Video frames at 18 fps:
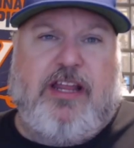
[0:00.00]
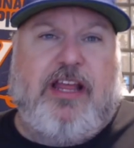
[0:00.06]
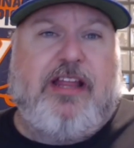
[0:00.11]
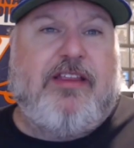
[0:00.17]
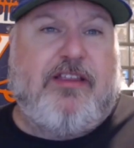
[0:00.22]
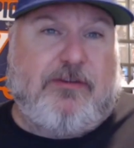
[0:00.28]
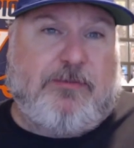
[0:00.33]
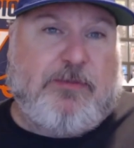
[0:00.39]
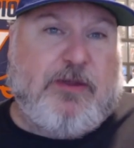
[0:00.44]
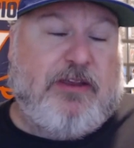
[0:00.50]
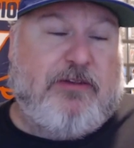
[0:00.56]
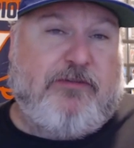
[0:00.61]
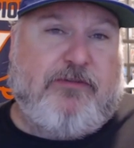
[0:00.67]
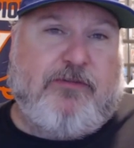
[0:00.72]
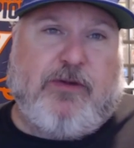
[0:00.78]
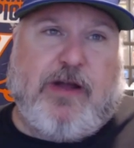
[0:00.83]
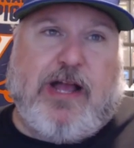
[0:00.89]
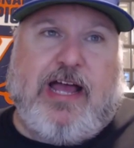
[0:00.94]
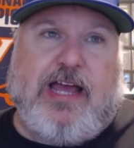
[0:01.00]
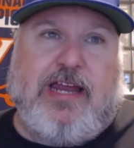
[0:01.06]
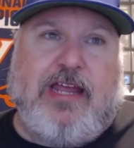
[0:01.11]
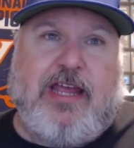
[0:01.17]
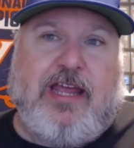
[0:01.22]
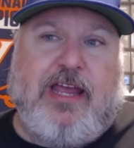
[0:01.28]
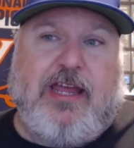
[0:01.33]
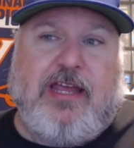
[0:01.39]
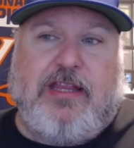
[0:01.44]
This being
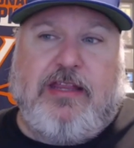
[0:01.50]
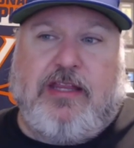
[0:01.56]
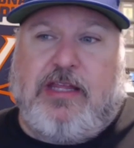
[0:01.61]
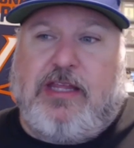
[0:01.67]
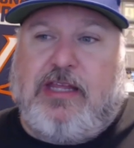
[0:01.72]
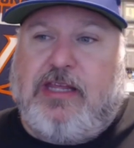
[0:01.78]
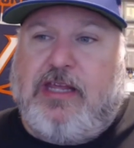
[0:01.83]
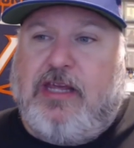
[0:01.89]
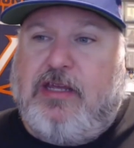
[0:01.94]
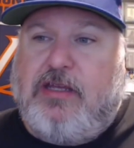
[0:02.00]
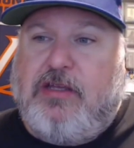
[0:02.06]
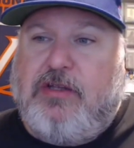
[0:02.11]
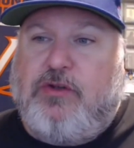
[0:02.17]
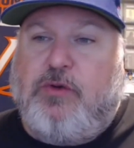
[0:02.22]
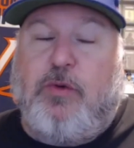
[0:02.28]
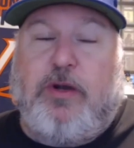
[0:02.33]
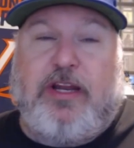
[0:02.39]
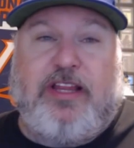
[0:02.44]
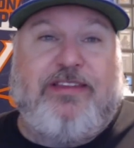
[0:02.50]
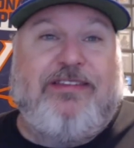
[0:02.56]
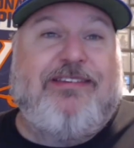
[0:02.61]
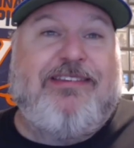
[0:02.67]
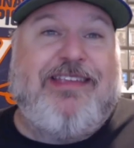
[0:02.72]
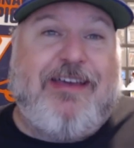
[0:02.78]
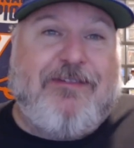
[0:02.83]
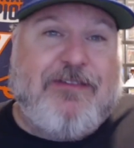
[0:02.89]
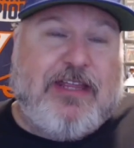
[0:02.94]
Friday, the
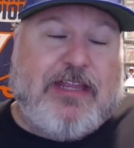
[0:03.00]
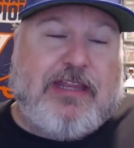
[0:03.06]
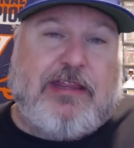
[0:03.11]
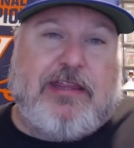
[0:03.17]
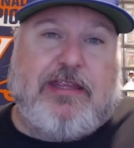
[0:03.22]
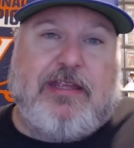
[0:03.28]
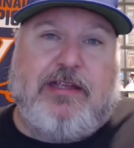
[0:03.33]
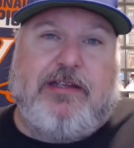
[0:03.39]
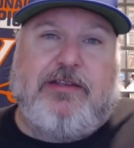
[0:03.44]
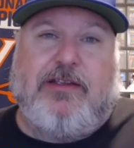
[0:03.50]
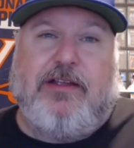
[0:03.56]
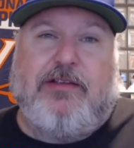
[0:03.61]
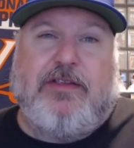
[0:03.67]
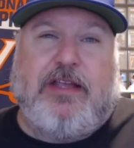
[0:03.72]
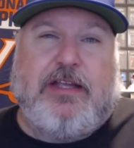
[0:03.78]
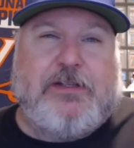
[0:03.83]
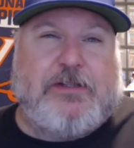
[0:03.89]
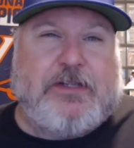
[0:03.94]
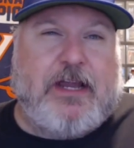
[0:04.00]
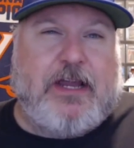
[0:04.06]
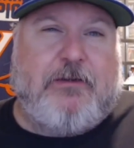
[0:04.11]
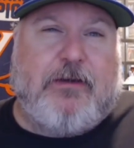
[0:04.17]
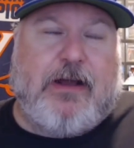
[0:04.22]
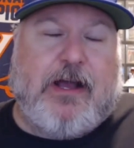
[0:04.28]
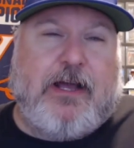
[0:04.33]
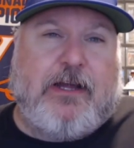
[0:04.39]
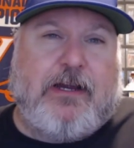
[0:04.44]
27th. It sounds like
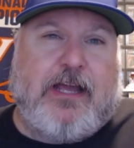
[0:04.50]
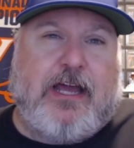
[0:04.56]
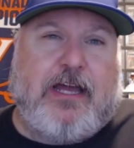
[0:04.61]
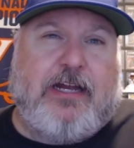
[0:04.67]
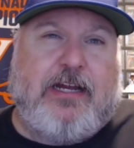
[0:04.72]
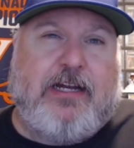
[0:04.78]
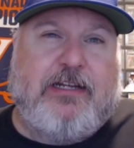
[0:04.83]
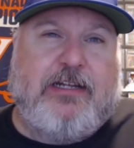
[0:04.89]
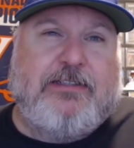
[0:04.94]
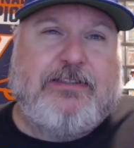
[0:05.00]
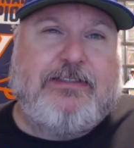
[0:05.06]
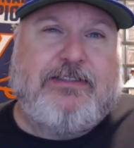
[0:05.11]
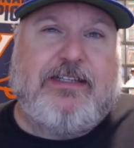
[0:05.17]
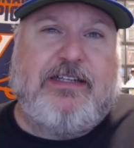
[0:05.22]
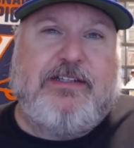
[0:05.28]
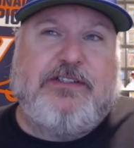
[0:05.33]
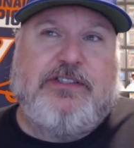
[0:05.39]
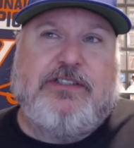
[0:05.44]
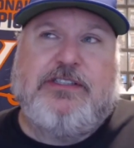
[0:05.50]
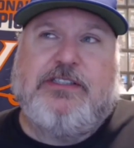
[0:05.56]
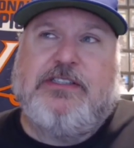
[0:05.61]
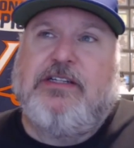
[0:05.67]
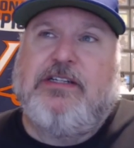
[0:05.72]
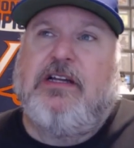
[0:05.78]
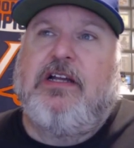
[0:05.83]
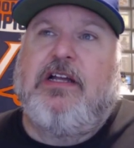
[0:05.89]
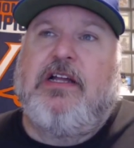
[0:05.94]
J-Rod got an
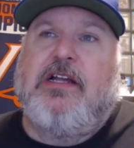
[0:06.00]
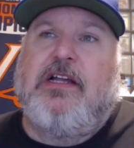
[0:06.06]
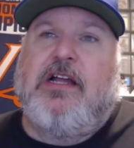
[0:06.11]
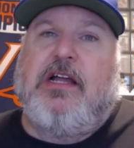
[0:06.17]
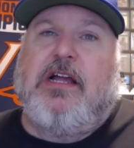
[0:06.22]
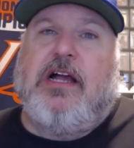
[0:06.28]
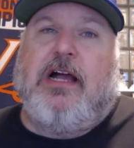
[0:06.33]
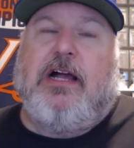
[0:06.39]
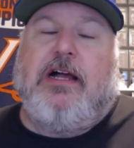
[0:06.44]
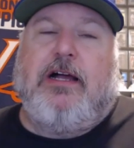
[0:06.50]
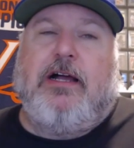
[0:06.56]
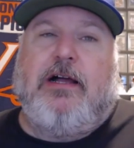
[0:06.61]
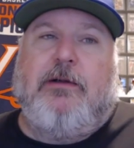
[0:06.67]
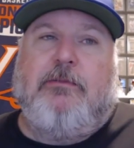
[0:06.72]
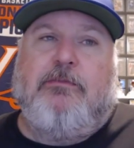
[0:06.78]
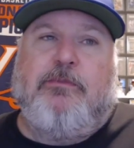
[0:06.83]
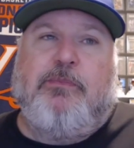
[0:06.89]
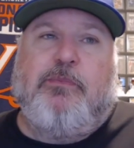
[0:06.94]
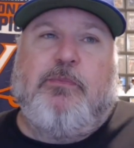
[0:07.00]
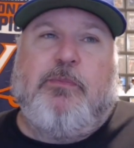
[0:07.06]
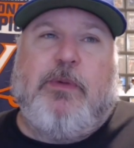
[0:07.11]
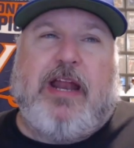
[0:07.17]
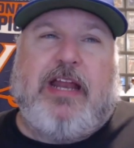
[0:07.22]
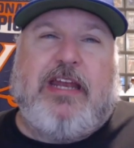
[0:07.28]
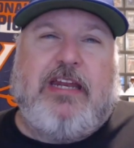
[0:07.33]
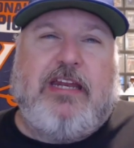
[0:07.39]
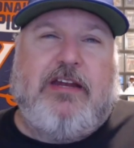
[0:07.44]
extension, but
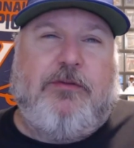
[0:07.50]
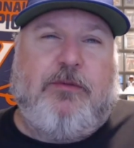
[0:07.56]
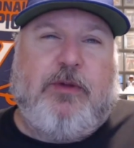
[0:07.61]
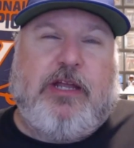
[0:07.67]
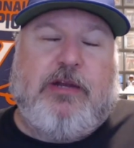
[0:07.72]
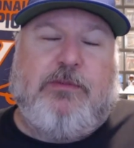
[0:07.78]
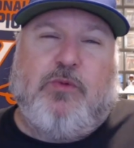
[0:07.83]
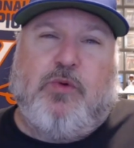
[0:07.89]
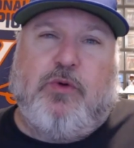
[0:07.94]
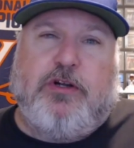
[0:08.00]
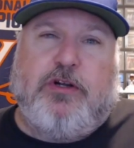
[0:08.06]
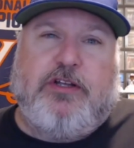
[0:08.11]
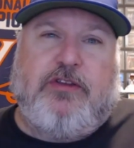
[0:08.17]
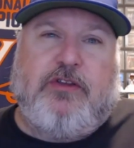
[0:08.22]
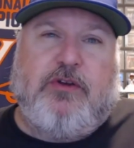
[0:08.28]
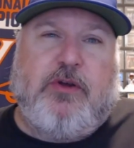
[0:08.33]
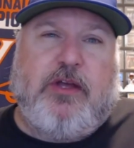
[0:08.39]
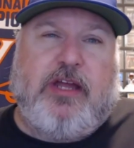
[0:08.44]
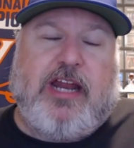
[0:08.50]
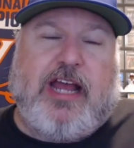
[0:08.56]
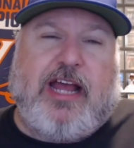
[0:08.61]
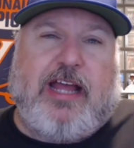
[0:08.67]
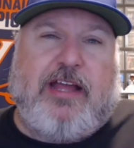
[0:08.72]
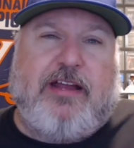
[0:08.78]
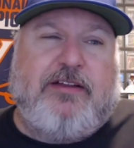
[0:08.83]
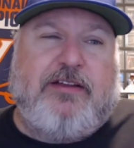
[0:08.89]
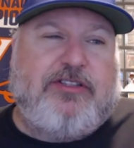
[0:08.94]
I need to read more into it.
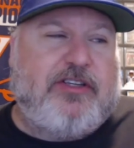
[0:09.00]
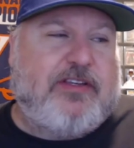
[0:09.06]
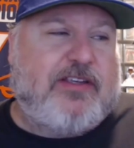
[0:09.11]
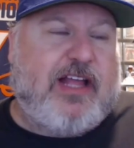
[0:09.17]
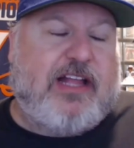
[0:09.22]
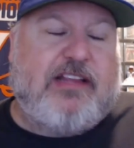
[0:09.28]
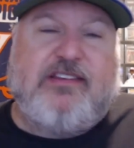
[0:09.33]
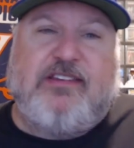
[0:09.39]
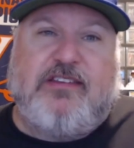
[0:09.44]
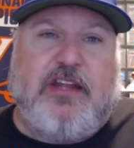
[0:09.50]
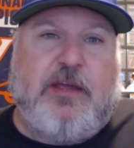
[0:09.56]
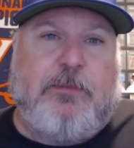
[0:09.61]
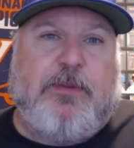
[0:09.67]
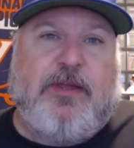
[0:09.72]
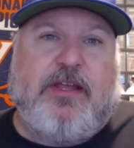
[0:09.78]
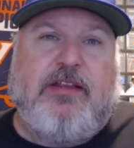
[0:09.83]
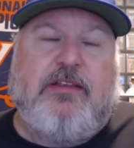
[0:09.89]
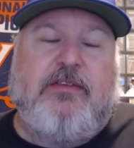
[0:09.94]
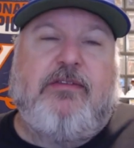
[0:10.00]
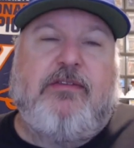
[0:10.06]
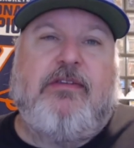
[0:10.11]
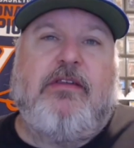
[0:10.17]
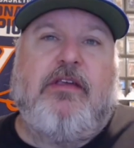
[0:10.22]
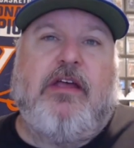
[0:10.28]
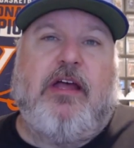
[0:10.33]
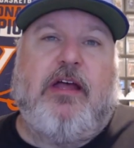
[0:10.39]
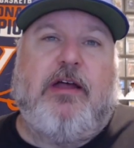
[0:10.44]
I just got
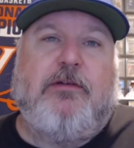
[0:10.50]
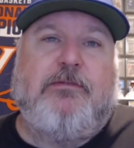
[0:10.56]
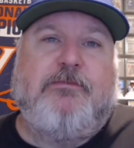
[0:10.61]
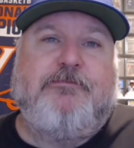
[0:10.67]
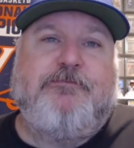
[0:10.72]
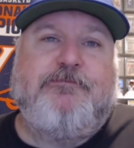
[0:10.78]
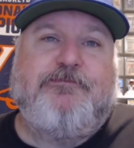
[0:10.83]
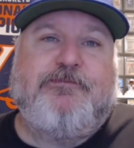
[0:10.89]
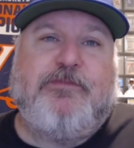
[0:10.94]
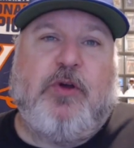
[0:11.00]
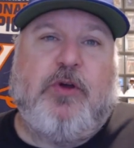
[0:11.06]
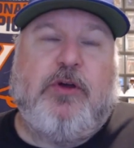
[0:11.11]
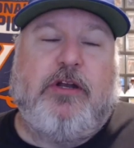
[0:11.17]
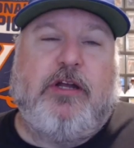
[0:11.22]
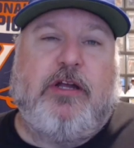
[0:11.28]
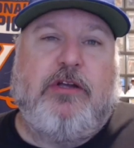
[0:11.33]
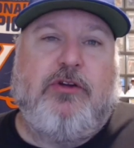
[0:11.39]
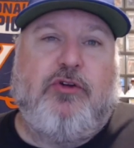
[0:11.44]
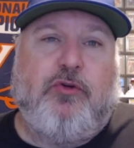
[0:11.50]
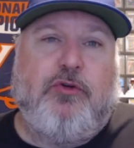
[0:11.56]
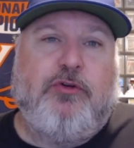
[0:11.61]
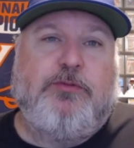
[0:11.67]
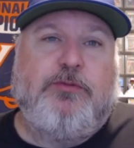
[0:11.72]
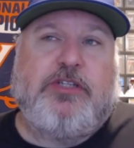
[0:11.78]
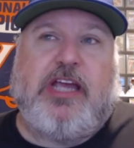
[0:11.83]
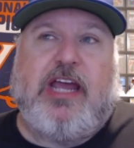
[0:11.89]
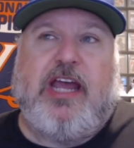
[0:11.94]
snippets on a
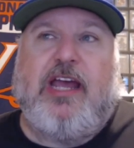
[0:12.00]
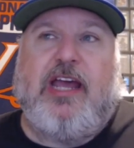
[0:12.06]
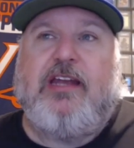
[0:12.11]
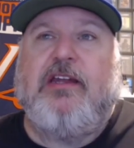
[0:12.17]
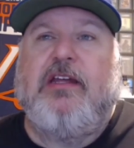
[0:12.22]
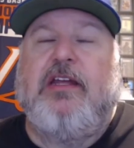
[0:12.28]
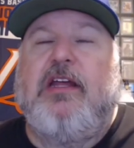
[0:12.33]
group chat.